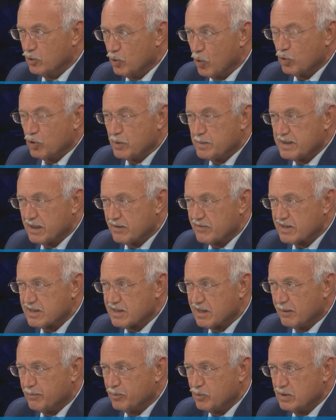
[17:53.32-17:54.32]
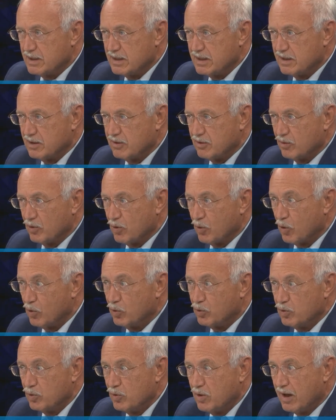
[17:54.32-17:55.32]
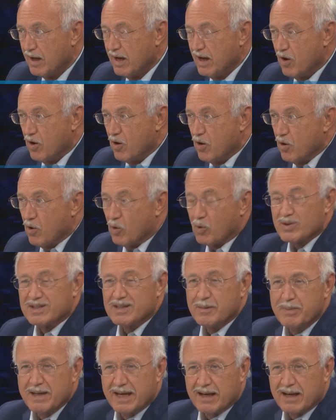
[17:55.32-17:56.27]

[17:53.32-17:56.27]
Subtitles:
cystic fibrosis have been